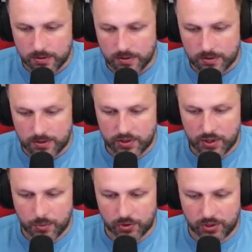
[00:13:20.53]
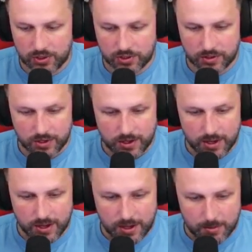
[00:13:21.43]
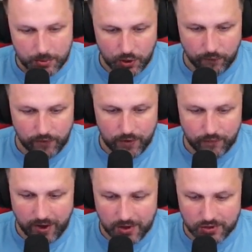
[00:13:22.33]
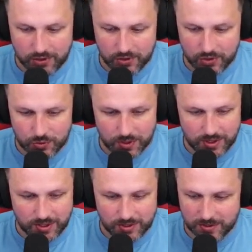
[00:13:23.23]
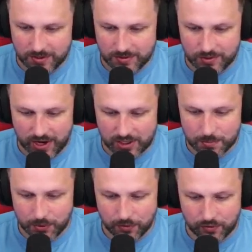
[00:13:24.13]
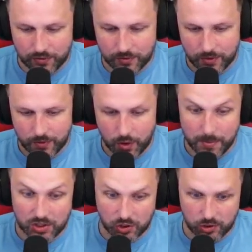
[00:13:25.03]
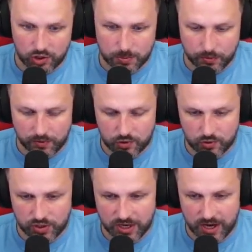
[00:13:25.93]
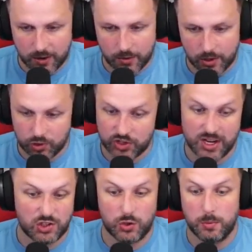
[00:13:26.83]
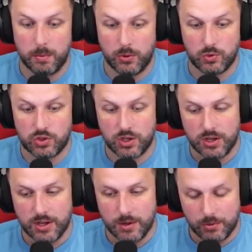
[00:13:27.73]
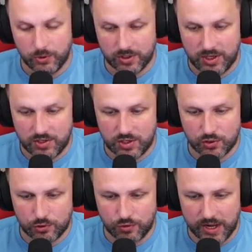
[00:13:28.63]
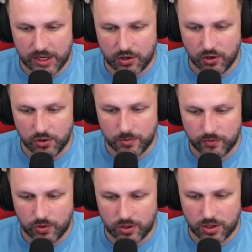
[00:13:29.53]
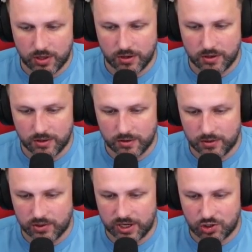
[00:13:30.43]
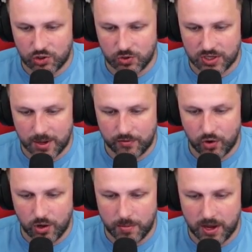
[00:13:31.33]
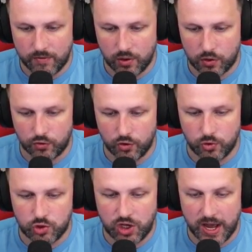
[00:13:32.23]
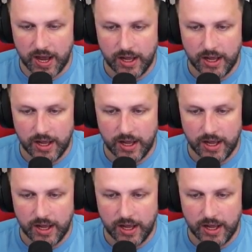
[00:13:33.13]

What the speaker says: Let's see what this Pure 3000 does with this Jax buff. Or Mixologist buff, I should say now. I'll just say a super boost. Look at this. This looks really cool. We've got the statues there. We've got a bit of a throne chair.